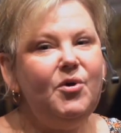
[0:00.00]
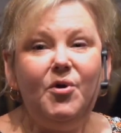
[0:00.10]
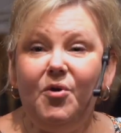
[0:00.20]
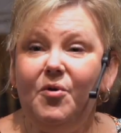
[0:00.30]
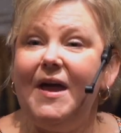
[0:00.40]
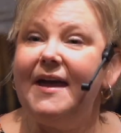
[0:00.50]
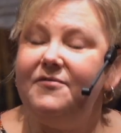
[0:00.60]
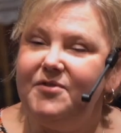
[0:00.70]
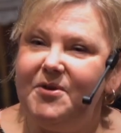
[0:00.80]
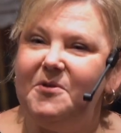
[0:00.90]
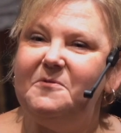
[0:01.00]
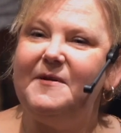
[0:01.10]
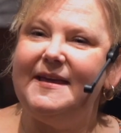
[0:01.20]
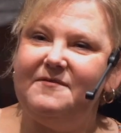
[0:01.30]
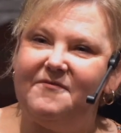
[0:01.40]
Who have you
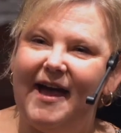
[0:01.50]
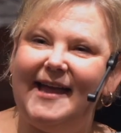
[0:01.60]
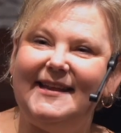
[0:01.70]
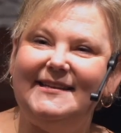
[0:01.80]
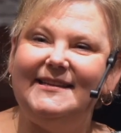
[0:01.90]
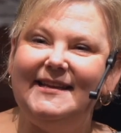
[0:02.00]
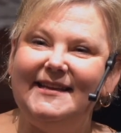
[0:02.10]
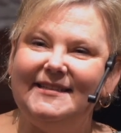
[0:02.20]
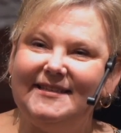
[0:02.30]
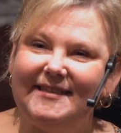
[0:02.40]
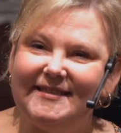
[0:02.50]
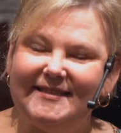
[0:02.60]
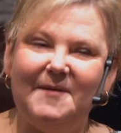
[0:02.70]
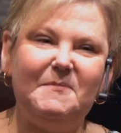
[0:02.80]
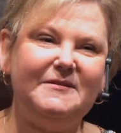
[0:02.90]
invited to the
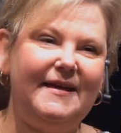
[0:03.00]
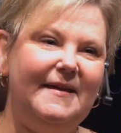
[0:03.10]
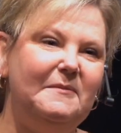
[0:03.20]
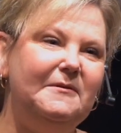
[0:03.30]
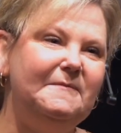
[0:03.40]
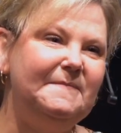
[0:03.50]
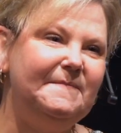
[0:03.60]
supper table?